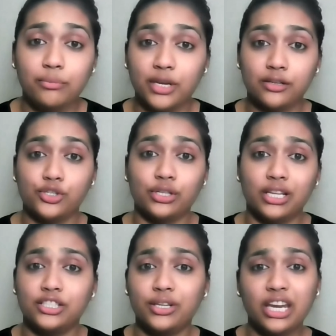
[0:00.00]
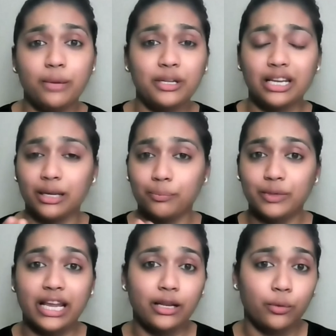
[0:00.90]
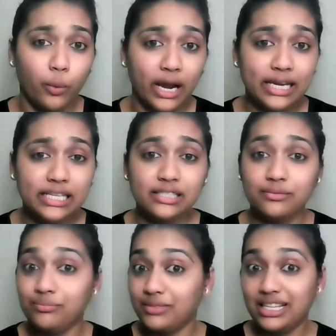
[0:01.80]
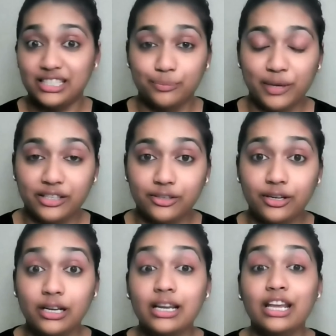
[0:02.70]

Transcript: make sure that you keep it like plain white. That's better.